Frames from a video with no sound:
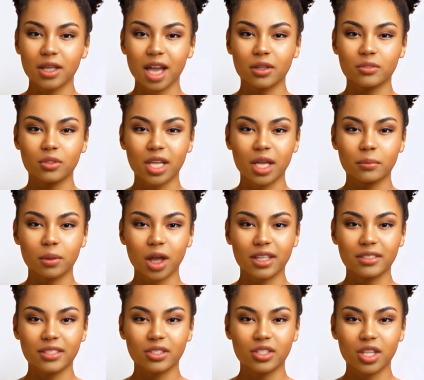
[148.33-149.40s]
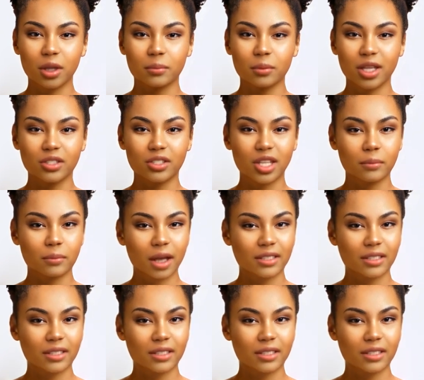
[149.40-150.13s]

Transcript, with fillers: African Boxing Championship